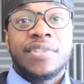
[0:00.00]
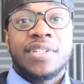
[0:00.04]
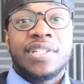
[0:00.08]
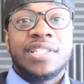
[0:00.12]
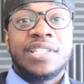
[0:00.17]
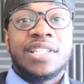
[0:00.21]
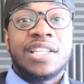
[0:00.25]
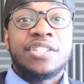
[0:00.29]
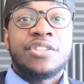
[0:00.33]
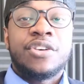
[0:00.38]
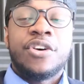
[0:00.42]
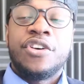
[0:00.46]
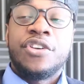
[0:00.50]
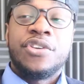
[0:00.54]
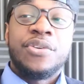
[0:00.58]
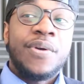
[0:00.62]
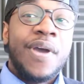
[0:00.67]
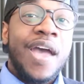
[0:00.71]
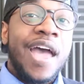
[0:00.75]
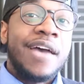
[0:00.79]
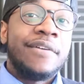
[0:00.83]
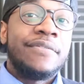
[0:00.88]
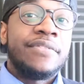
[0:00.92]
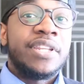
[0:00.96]
because that's all you
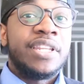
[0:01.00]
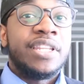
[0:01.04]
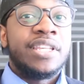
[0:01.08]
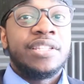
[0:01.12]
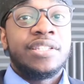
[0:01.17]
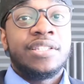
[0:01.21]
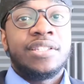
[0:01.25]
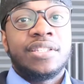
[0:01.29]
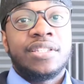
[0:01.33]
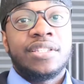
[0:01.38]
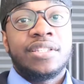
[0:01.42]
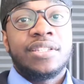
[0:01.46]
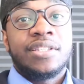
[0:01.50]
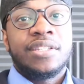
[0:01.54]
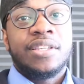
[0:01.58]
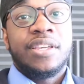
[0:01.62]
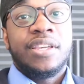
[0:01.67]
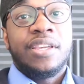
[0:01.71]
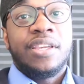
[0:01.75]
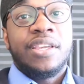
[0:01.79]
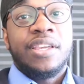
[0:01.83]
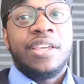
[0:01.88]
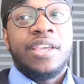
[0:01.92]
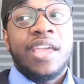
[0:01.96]
have in this.
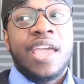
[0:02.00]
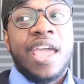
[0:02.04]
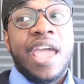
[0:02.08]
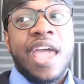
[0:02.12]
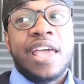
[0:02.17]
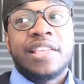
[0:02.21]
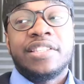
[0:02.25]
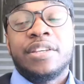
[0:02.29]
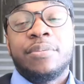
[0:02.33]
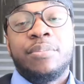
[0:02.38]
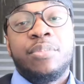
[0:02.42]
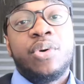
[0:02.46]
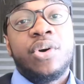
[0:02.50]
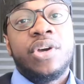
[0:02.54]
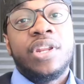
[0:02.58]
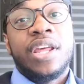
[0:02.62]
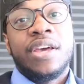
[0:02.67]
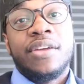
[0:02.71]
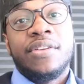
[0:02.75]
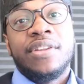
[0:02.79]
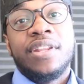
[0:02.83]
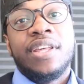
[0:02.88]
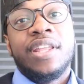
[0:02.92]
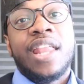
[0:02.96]
As I
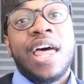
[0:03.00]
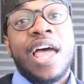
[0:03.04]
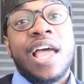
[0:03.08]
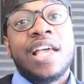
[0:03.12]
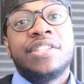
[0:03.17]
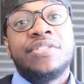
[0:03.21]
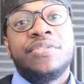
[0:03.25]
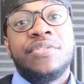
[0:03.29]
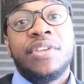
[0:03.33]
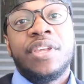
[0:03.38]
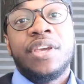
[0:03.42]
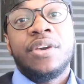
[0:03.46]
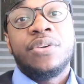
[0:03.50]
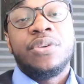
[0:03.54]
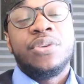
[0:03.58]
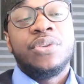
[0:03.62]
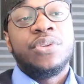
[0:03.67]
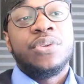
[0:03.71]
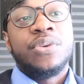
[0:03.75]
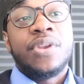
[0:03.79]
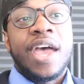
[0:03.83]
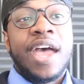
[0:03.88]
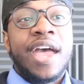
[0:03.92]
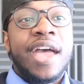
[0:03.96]
pointed out in the last video, you
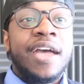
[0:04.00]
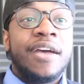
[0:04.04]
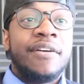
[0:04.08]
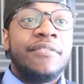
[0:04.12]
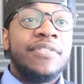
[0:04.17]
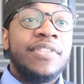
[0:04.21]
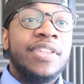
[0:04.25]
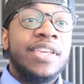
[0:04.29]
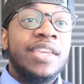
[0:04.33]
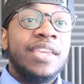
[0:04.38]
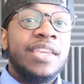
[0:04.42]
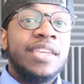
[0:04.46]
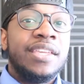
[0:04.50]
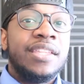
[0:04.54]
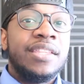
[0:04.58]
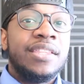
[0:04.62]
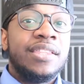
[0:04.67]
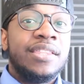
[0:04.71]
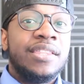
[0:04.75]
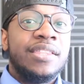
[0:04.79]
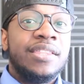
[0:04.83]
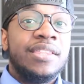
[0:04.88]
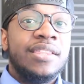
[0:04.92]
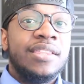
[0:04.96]
do not have
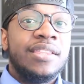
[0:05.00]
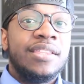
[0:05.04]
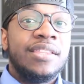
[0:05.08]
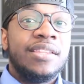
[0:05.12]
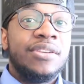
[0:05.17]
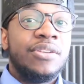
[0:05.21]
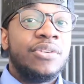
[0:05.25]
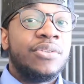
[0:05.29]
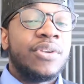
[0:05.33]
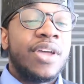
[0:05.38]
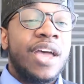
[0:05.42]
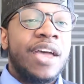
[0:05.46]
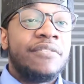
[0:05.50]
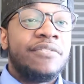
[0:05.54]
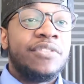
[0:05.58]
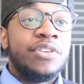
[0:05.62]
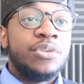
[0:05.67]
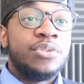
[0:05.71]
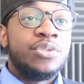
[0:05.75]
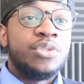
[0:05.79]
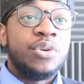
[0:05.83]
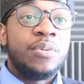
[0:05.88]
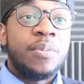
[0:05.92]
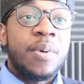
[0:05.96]

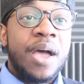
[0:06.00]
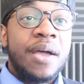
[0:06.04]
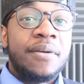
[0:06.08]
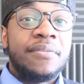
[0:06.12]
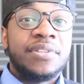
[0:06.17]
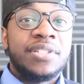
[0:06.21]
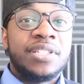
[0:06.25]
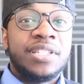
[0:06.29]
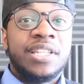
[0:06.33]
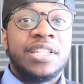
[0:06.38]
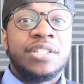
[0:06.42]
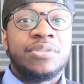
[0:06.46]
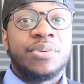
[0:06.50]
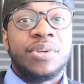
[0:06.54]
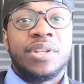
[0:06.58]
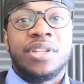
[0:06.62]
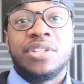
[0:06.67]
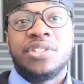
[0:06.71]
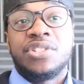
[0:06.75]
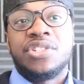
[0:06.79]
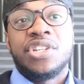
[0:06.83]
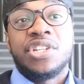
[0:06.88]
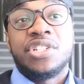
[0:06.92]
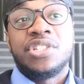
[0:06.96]
YouTube. Obviously, that's why
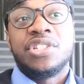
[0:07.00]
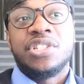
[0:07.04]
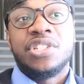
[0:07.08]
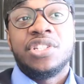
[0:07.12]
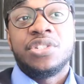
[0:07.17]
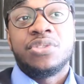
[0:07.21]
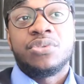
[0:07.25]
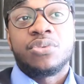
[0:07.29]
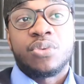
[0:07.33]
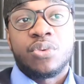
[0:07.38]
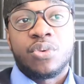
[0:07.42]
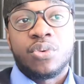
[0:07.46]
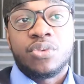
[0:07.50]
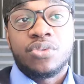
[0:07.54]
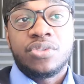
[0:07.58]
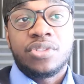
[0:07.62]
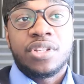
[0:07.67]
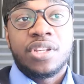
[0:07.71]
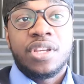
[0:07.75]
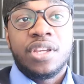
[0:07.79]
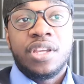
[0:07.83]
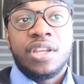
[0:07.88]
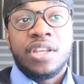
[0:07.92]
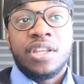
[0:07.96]
they're changing these
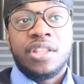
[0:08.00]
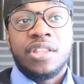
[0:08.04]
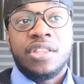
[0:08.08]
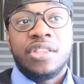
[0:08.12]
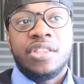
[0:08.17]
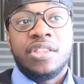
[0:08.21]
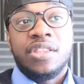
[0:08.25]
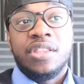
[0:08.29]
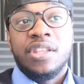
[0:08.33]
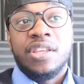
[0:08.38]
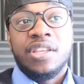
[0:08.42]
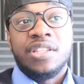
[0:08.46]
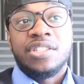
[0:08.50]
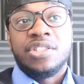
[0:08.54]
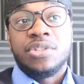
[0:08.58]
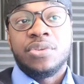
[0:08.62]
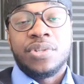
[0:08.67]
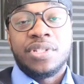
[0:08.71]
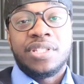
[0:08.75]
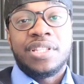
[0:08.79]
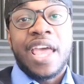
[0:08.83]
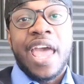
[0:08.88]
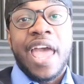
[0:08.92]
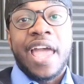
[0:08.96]
rules. It's
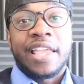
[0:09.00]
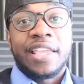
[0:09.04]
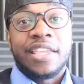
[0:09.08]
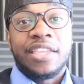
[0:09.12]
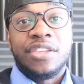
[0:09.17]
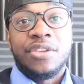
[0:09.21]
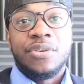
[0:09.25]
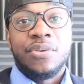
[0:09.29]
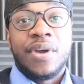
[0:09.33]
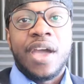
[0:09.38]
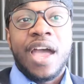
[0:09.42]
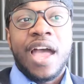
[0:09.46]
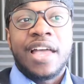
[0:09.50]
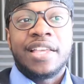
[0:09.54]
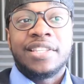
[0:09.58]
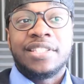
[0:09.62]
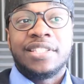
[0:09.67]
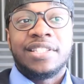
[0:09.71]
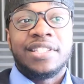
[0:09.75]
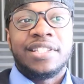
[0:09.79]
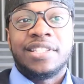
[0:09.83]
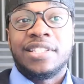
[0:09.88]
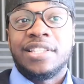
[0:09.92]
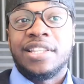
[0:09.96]
to attack you
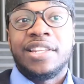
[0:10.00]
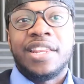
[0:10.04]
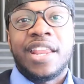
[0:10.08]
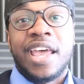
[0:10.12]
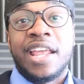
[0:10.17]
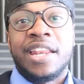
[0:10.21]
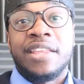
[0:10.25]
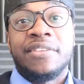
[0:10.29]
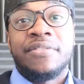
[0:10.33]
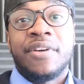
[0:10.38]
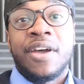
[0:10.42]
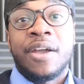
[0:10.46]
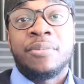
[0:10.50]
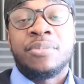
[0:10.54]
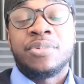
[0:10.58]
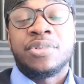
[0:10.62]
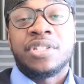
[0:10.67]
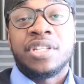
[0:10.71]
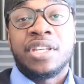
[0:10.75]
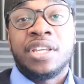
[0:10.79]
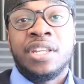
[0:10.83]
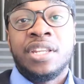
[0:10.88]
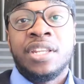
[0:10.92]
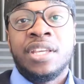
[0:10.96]
guys, the
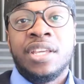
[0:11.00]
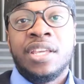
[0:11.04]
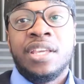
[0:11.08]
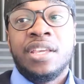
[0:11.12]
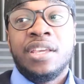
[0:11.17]
95%.